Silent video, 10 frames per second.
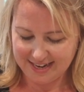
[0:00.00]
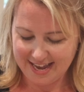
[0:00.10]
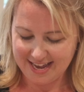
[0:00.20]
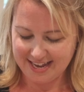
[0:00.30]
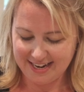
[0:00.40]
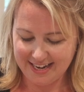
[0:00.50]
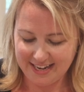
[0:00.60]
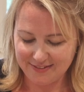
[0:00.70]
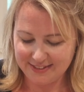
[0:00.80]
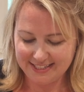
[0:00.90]
And it
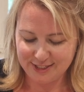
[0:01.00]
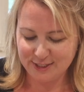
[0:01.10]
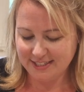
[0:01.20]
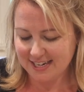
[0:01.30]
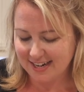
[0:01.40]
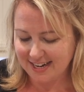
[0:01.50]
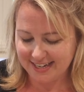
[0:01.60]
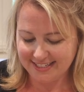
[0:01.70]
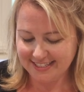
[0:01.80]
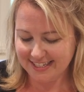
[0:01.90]
gives it just a
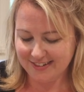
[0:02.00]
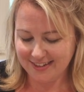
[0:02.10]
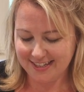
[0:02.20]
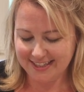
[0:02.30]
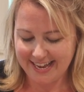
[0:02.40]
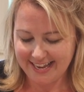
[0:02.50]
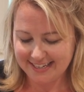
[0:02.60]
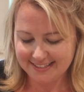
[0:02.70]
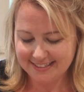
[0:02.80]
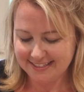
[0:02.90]
nice little
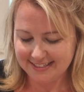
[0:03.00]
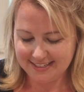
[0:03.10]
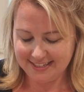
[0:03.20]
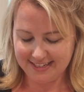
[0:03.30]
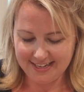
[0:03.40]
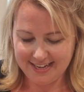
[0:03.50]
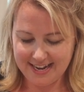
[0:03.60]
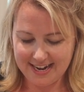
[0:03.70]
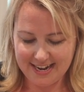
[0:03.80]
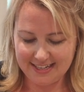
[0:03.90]
glaze.
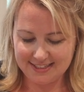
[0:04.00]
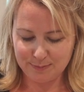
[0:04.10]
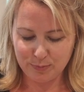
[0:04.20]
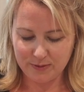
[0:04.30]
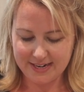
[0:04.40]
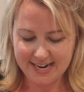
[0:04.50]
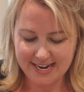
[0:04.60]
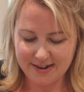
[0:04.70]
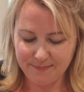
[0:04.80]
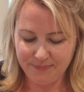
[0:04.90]
It's
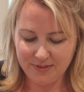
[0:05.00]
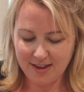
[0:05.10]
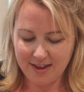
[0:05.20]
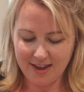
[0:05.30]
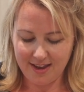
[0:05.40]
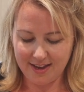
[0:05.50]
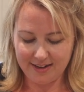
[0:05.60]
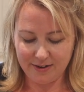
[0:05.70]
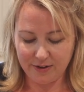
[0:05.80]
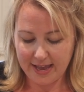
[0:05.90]
pretty, and
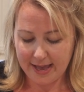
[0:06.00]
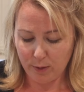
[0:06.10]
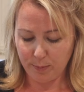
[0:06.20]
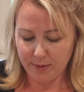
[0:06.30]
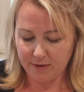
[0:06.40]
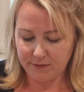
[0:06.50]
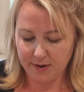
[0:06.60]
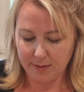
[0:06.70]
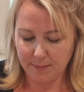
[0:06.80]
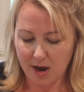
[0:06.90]
it'll help
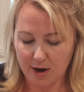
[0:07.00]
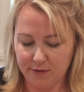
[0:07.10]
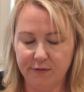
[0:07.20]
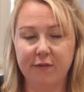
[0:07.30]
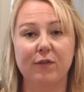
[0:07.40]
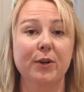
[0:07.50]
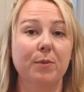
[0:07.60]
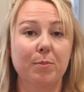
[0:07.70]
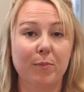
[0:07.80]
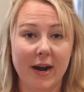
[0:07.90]
from our
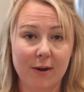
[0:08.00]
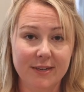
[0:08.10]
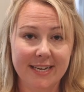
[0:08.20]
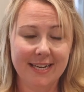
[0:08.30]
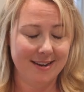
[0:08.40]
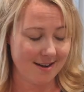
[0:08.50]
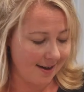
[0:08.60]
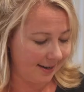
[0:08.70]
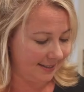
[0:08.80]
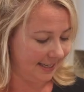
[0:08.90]
fruit browning and
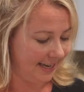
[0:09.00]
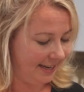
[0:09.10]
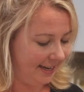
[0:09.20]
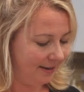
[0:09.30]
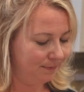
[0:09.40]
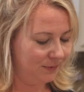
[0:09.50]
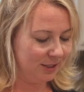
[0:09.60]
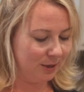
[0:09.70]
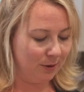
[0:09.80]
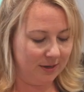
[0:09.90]
oxidating,
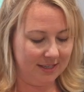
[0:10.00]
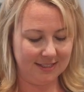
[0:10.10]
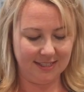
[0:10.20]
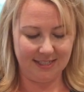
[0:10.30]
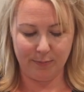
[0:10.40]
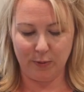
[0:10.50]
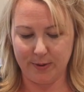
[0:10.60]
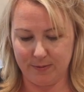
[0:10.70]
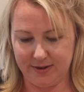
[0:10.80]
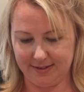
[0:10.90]
so it's a double
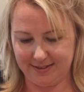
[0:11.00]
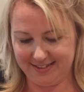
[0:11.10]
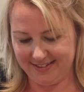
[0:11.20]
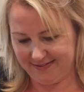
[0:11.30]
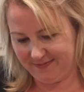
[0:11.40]
bonus.